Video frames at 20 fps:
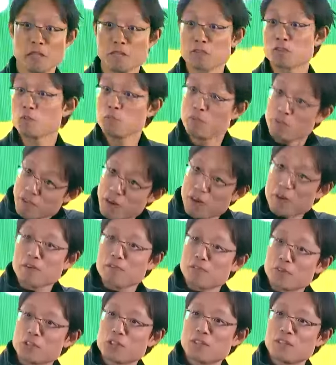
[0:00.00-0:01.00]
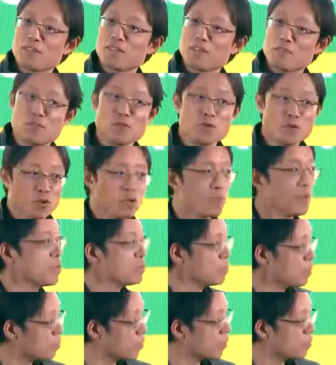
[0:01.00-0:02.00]
things could be very efficient if you know the right
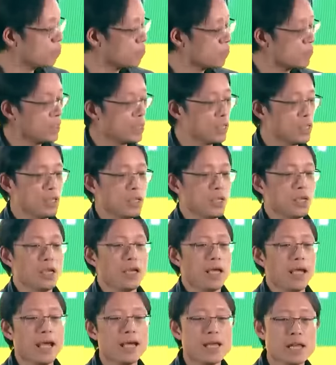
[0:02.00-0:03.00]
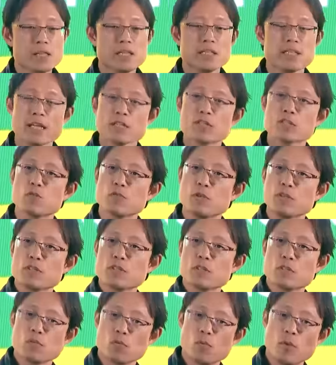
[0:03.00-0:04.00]
people. And I think that's the
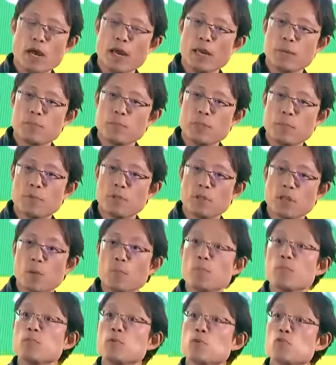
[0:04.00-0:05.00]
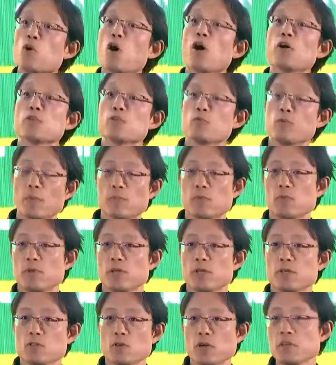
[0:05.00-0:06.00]
reason why people are drawn to Web3.
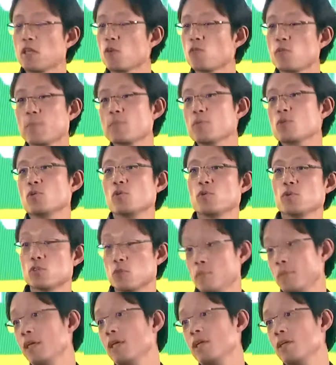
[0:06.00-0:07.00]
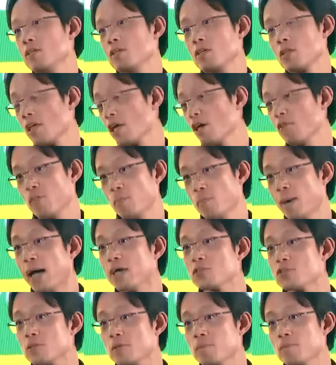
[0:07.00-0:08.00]
So I think Web2, to me, is a thing of the
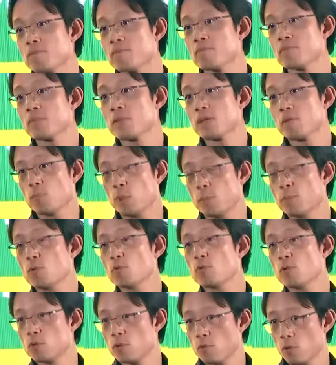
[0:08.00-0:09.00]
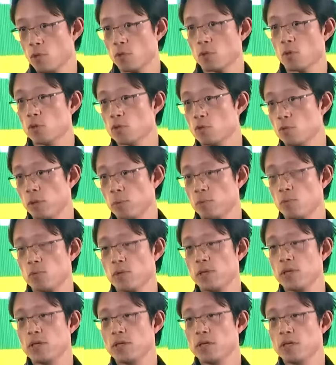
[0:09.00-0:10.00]
past. People would go to
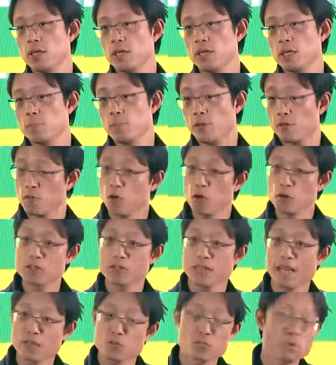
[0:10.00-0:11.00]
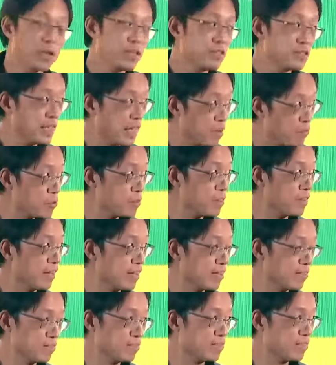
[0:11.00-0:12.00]
Web3. But of course, as we see
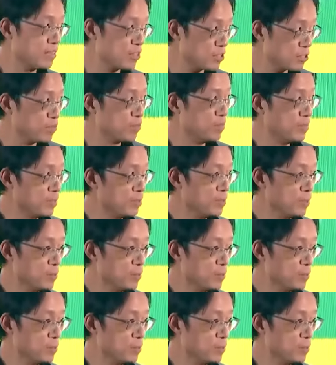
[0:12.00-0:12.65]
everything, this